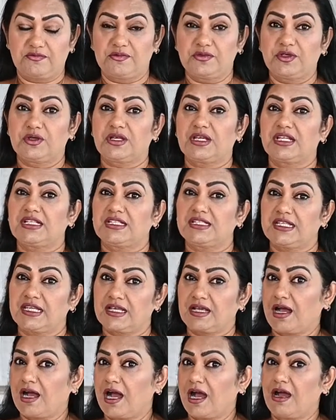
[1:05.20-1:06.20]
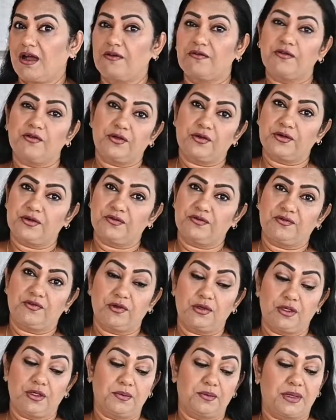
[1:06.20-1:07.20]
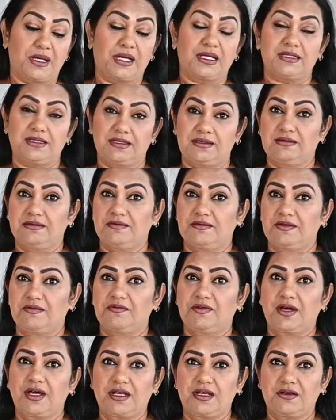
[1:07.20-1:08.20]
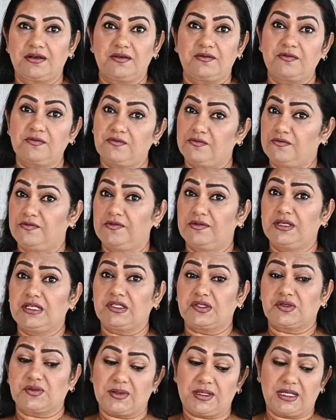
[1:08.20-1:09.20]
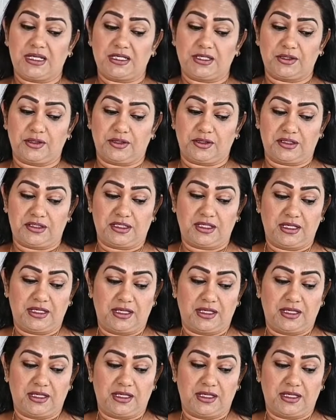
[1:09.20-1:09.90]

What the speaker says: you can take half or full, but the one is really good.